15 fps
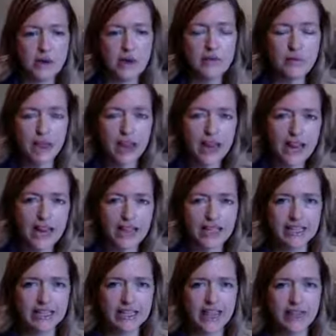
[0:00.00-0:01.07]
put our hands
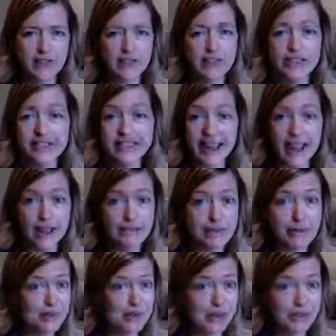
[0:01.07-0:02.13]
down, stopping
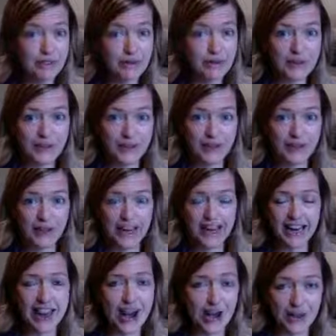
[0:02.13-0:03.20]
whatever we're doing. I
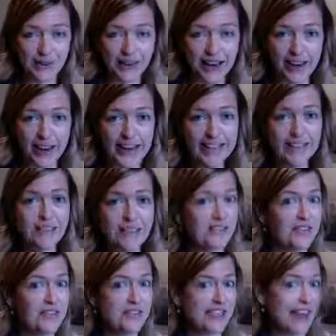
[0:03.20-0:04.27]
know, right? We have to
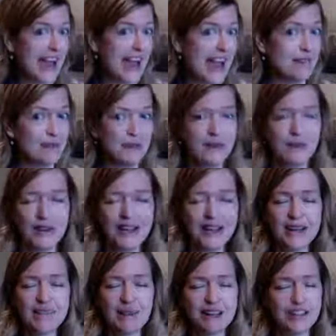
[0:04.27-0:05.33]
stop,
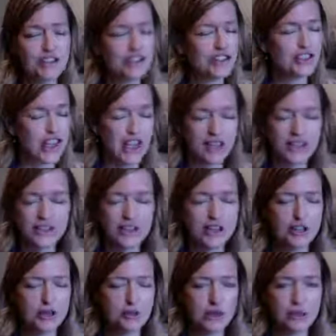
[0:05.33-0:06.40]
but just
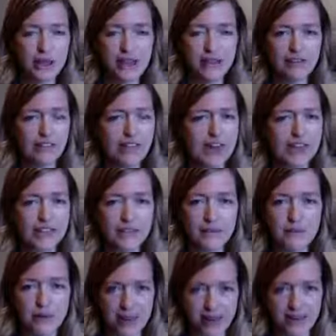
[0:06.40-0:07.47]
humor me for the next
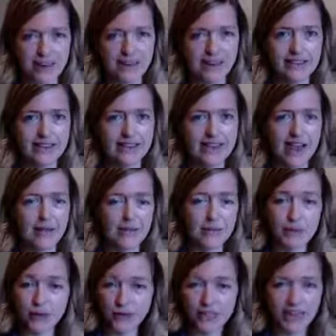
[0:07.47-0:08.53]
minute. Stop the
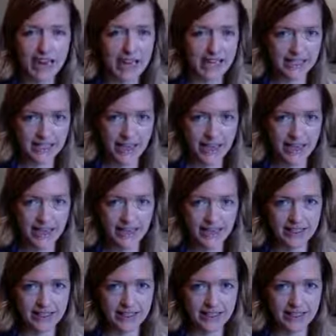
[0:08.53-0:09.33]
multitasking,